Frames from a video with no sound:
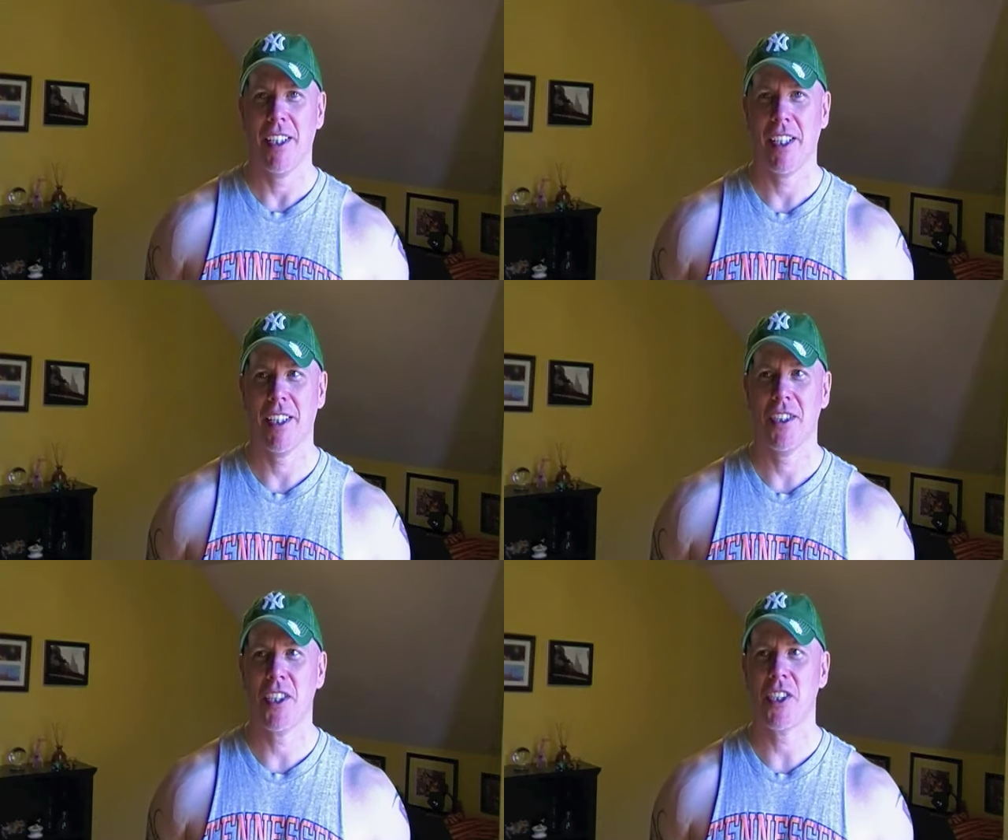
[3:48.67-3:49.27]

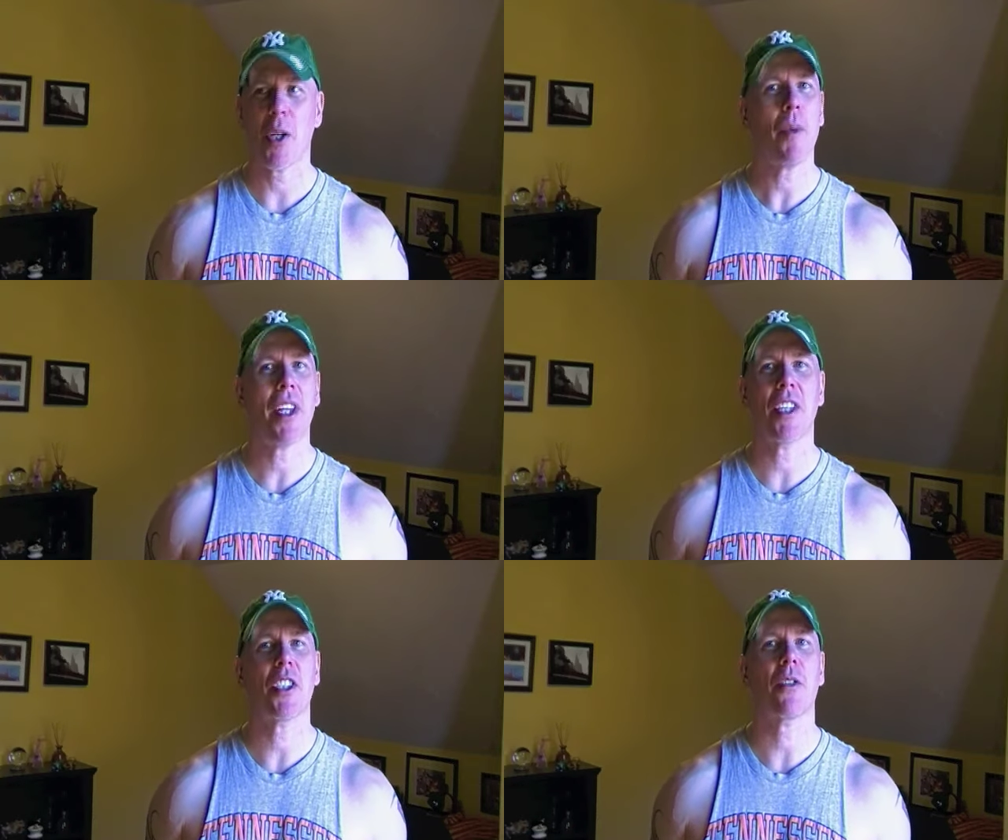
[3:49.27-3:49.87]
And she's
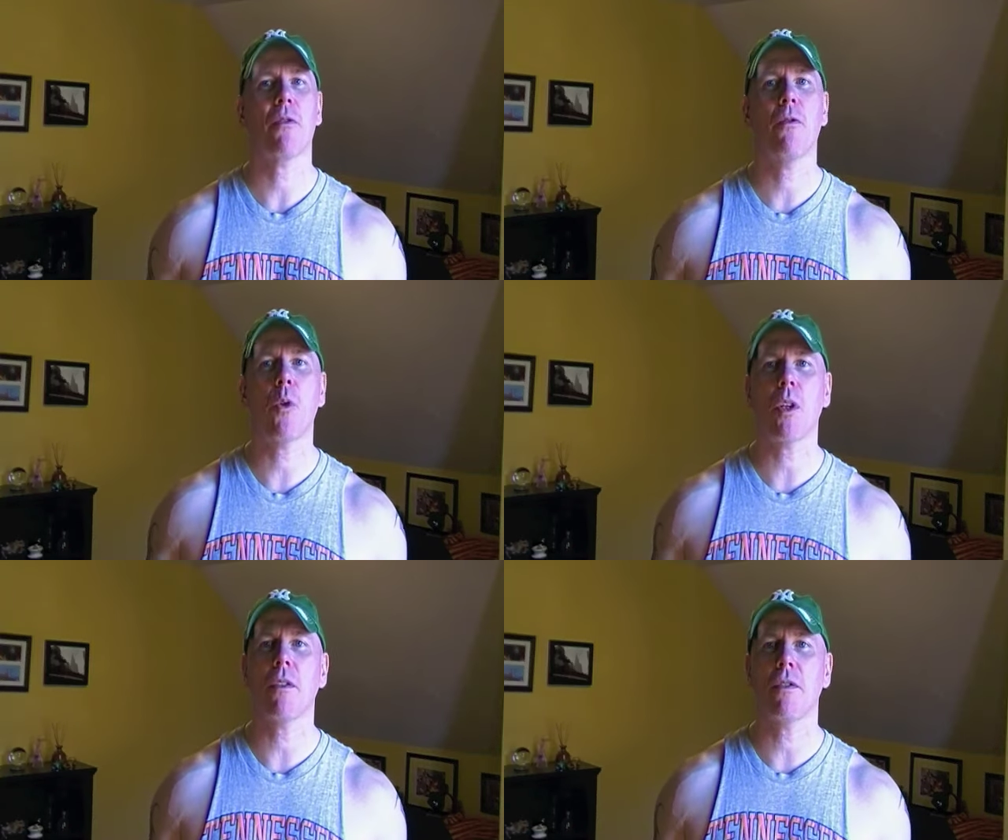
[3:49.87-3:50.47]
someone that is just
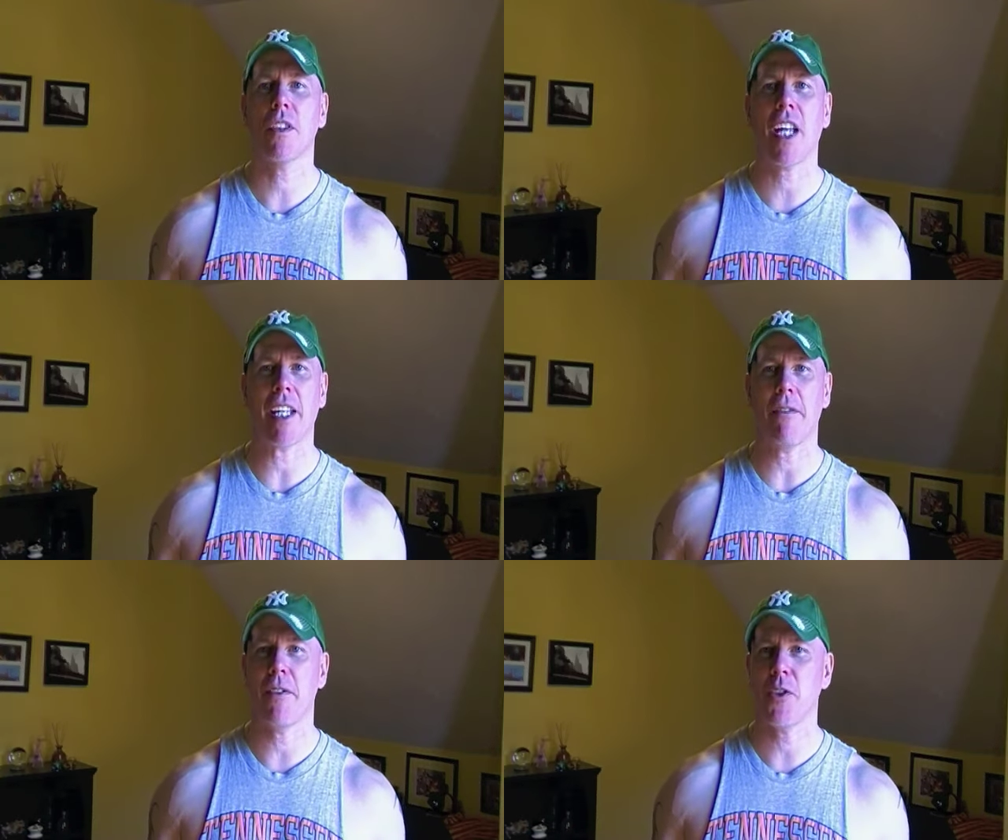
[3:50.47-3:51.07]
full of
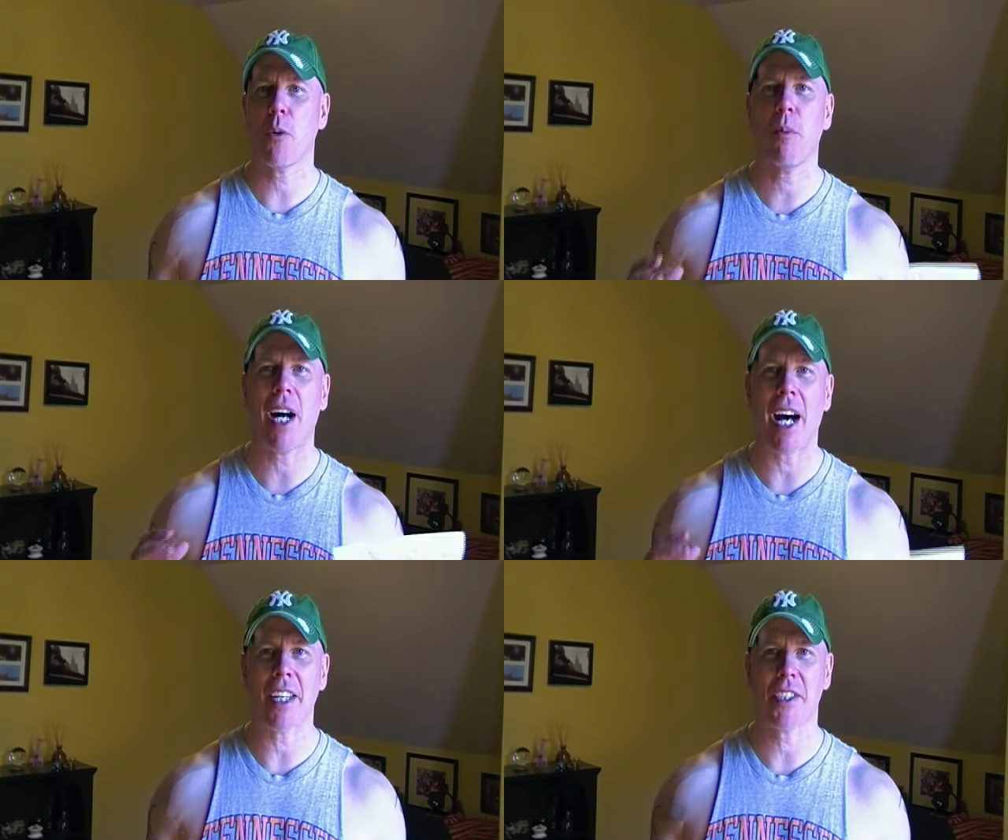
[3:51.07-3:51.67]
life and so
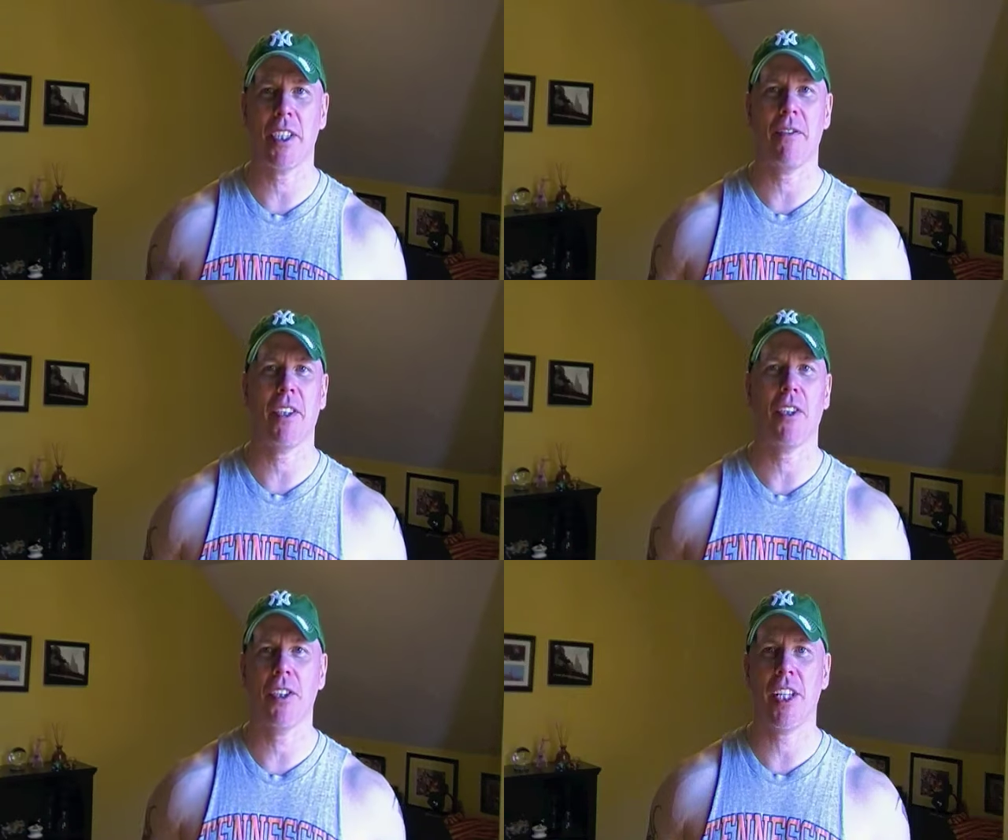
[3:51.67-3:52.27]
positive
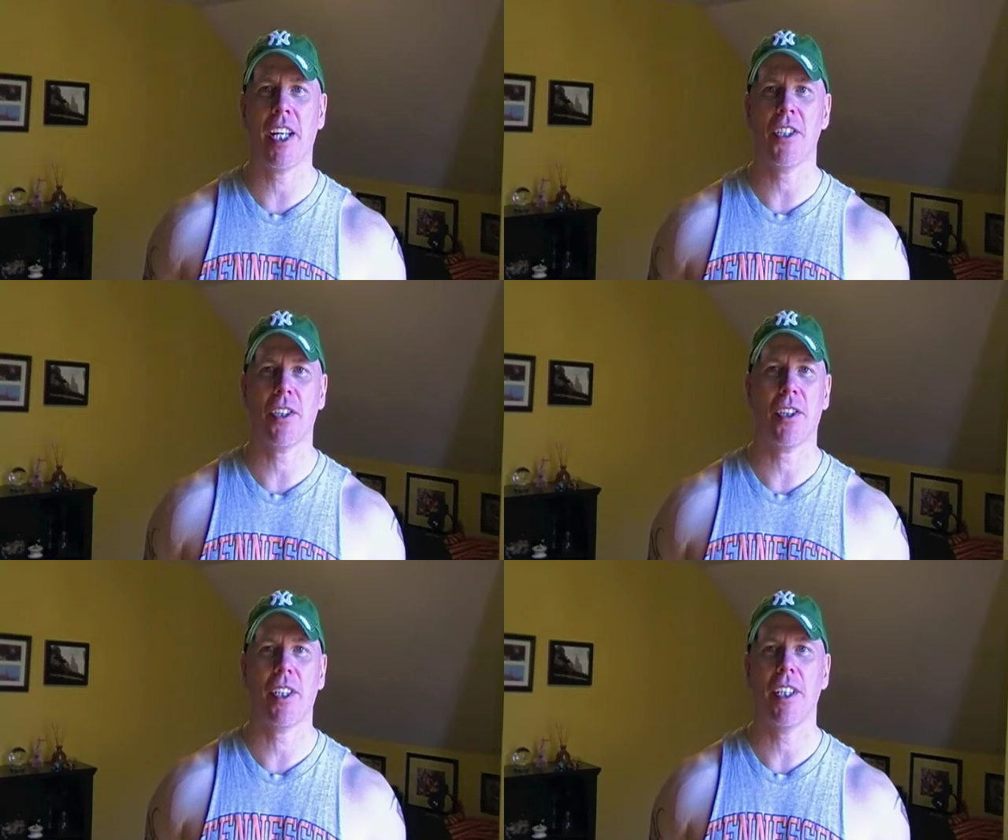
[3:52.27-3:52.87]
and
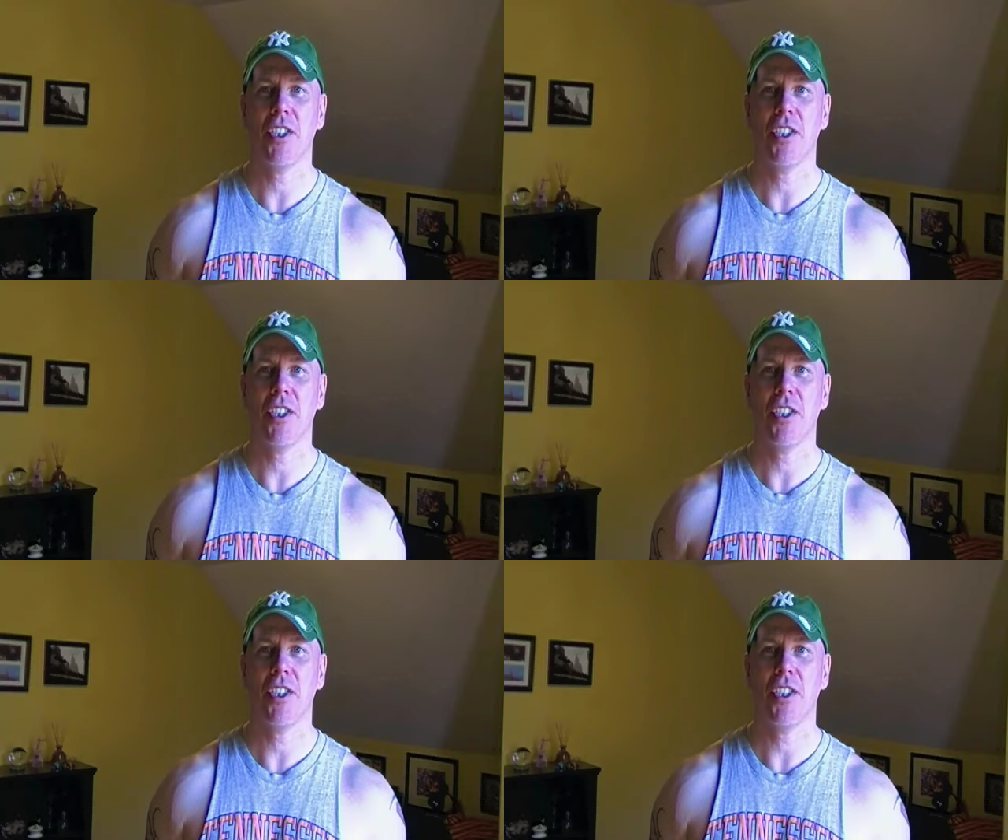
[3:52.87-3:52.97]
good-natured.